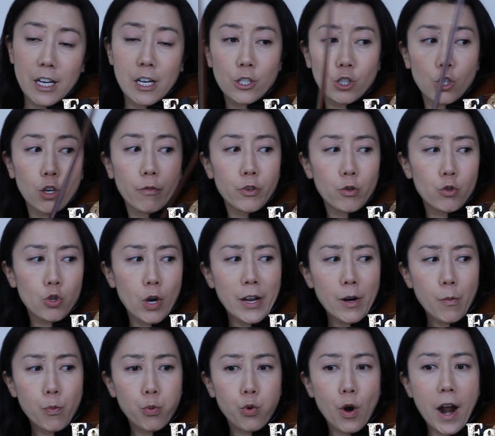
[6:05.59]
So if you try
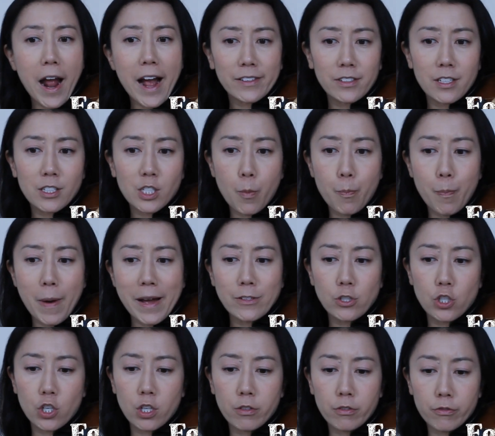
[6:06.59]
to practice a
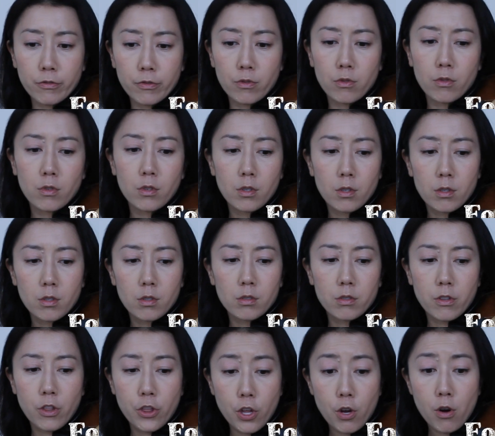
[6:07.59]
bunch of
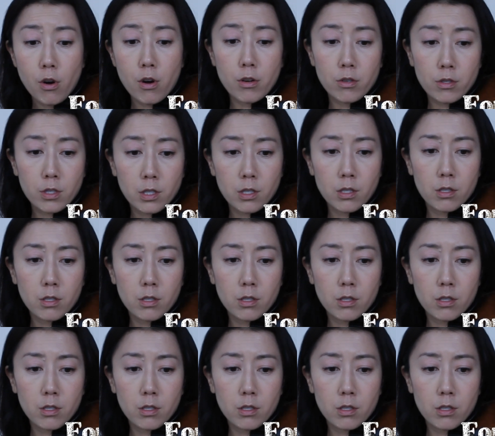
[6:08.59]
thirds,